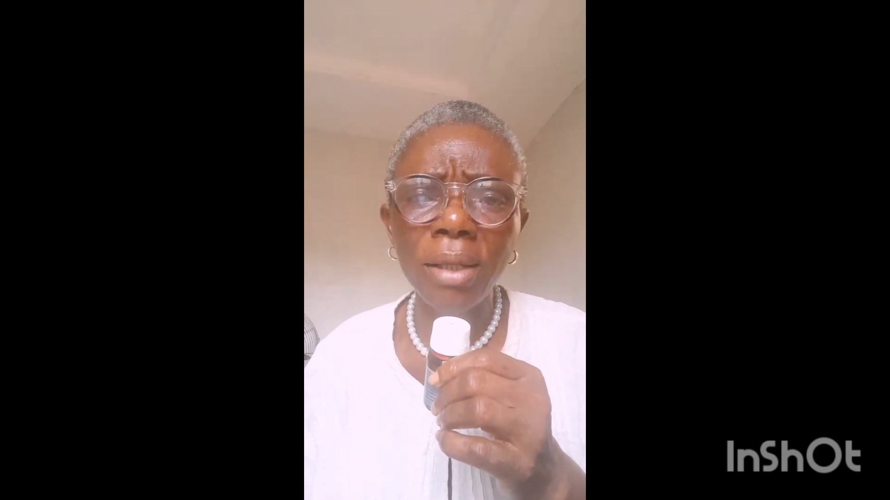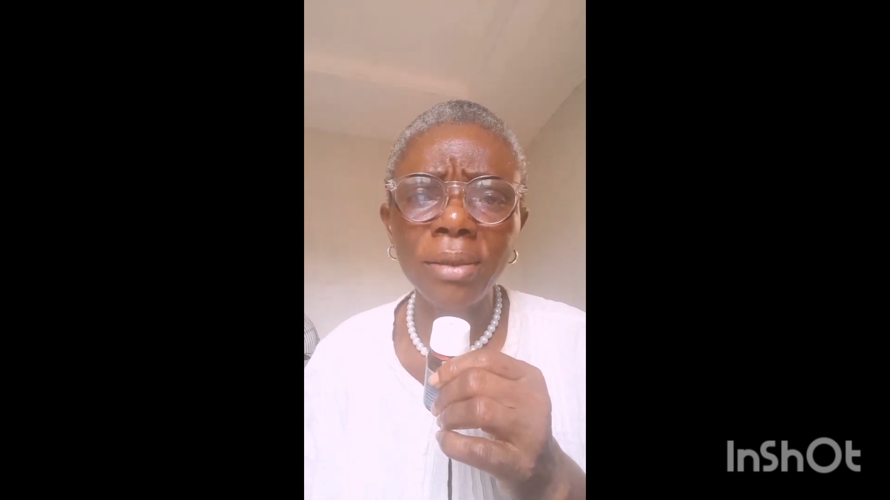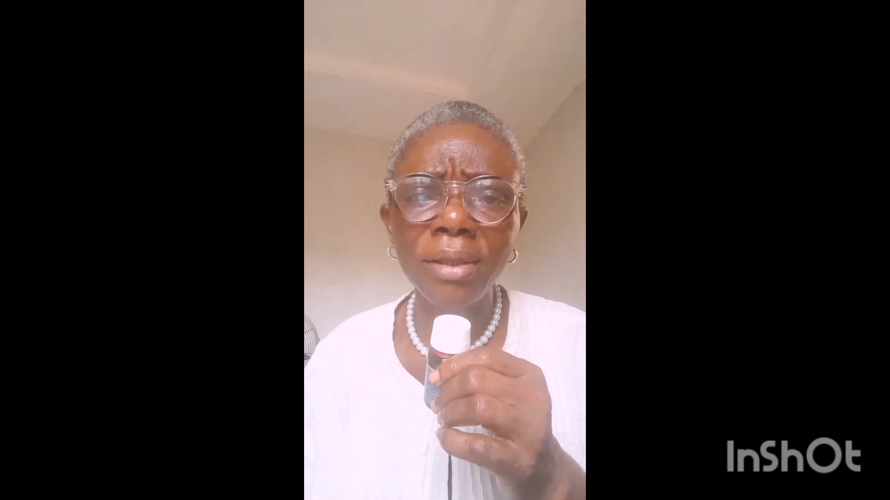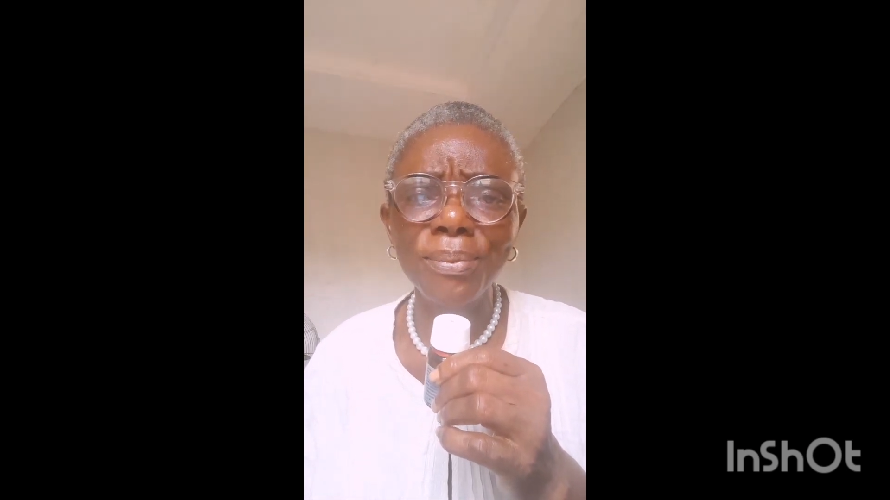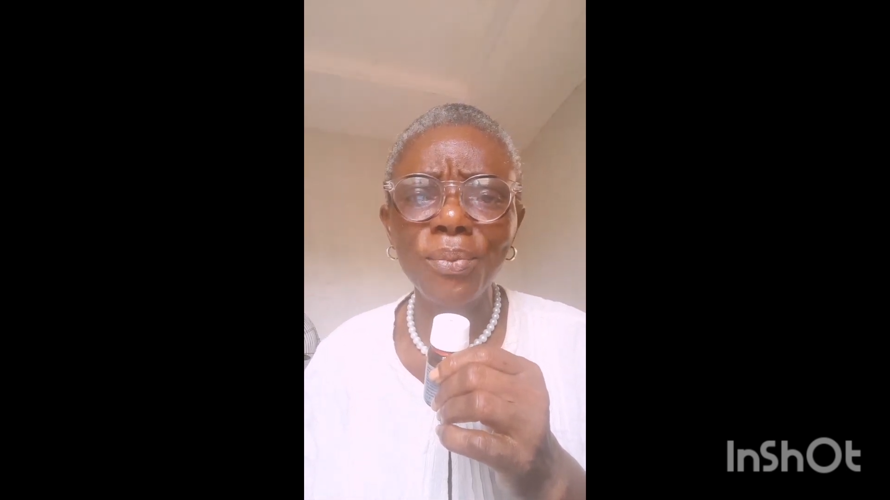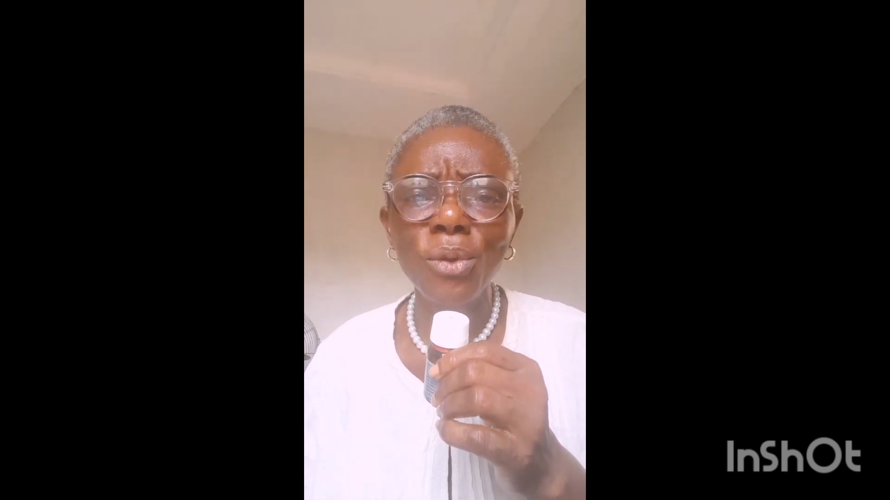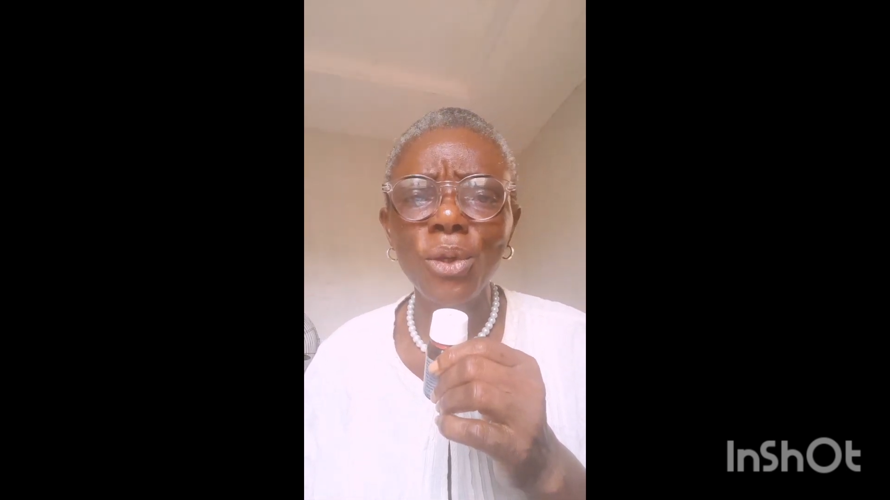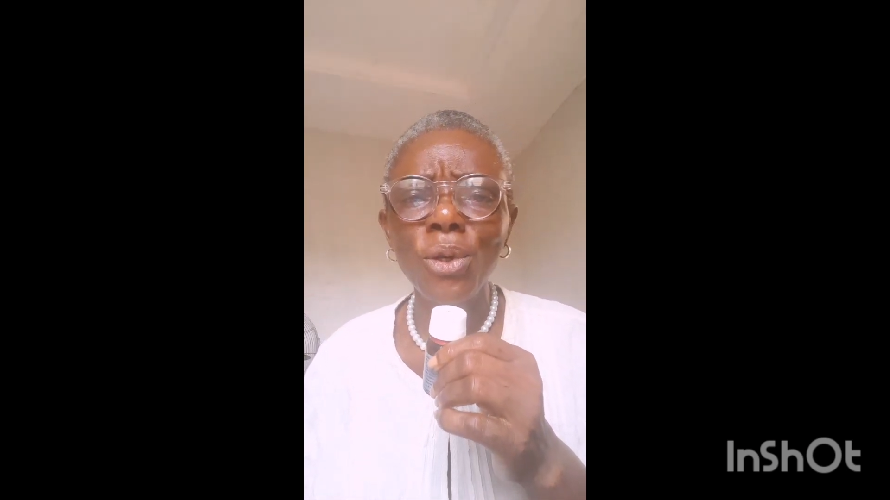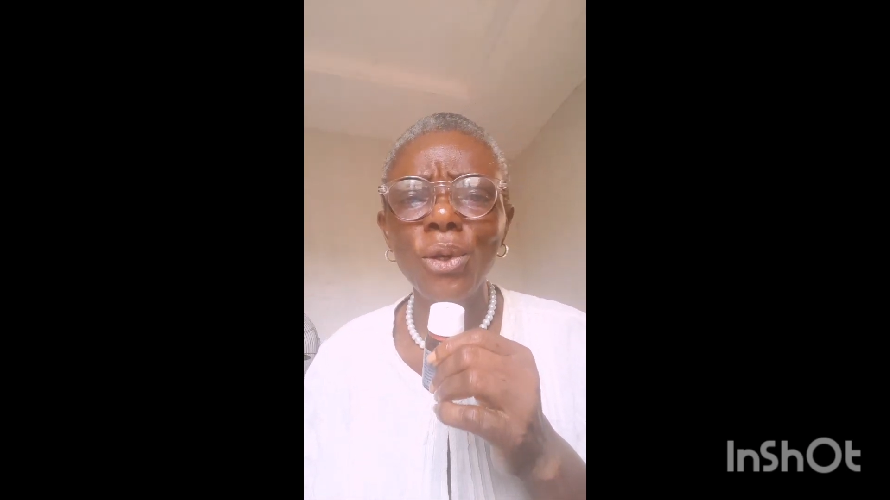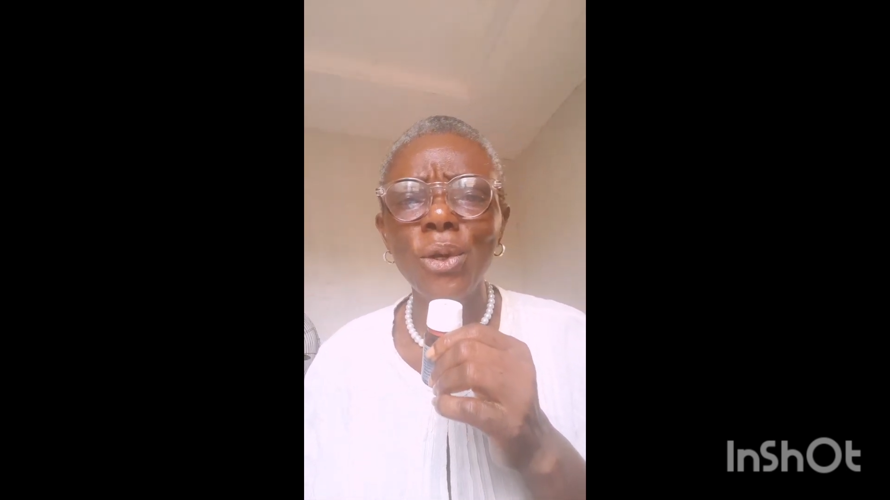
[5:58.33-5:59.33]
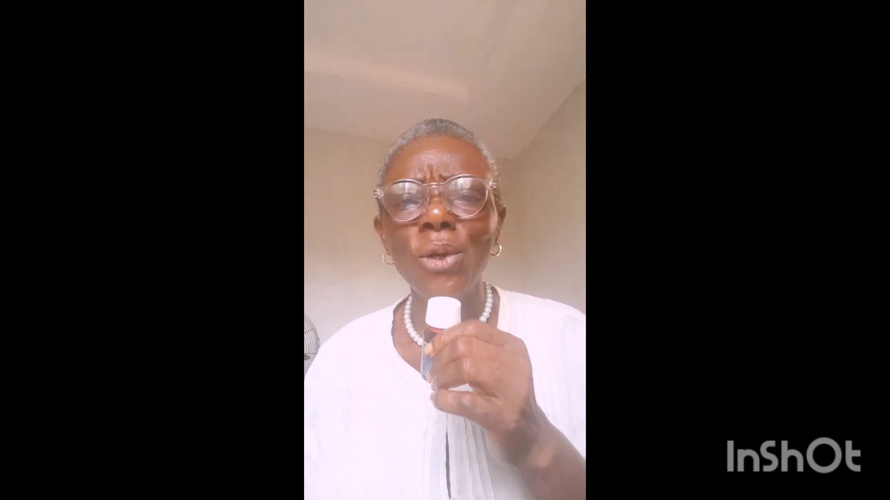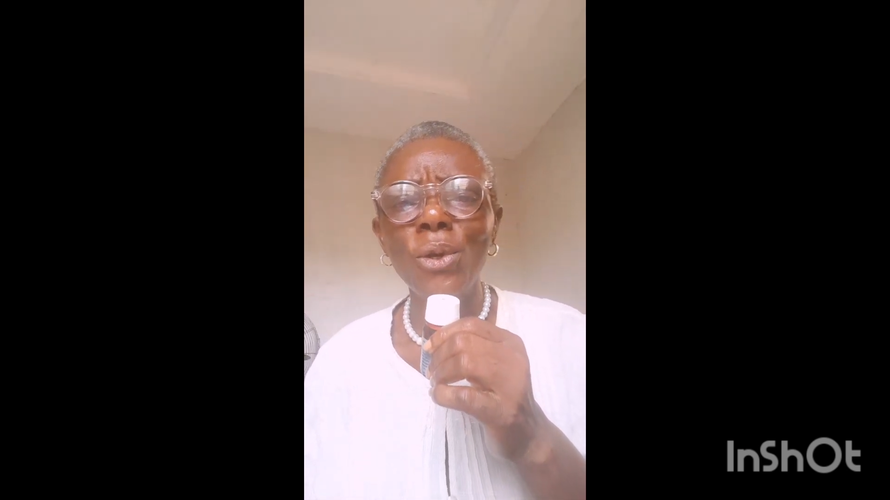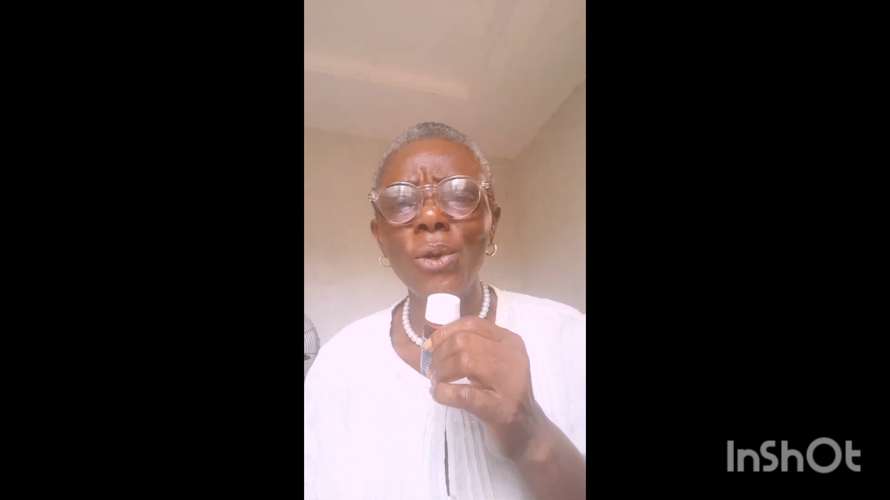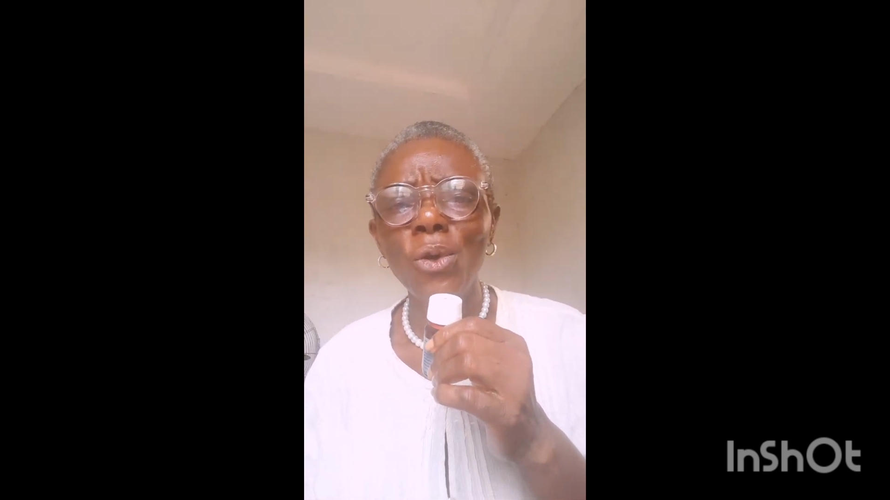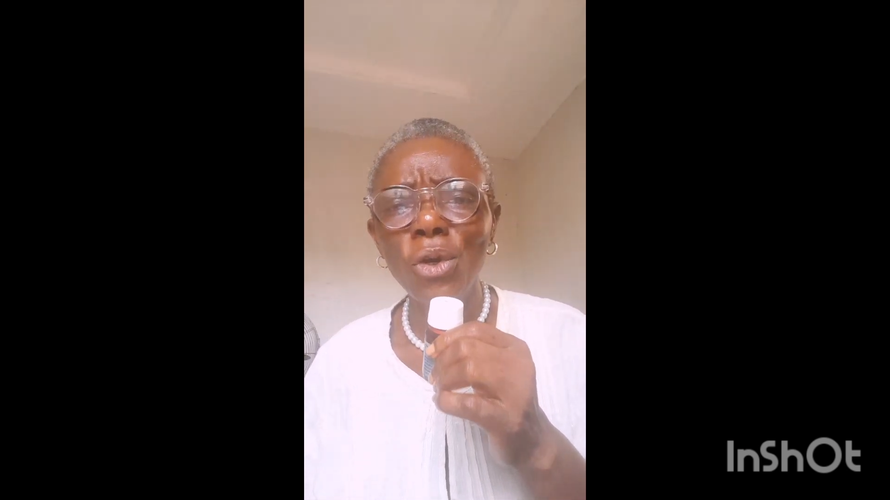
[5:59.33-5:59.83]
extra.
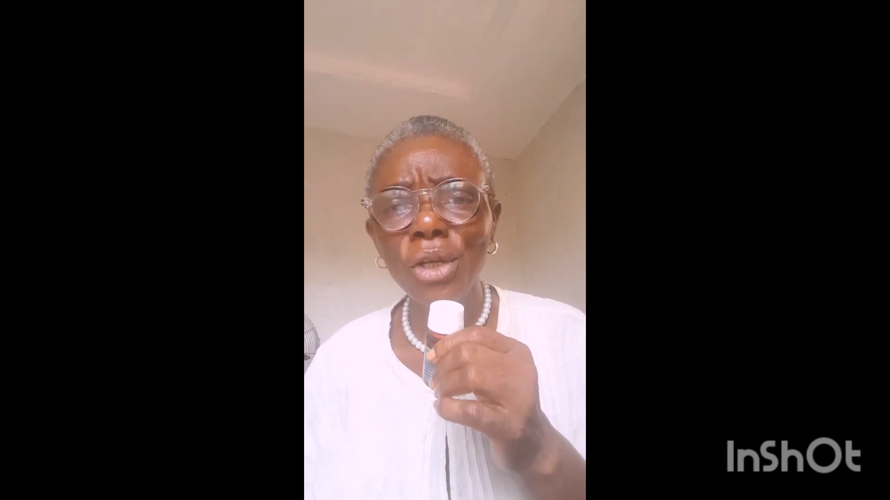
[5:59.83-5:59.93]
Your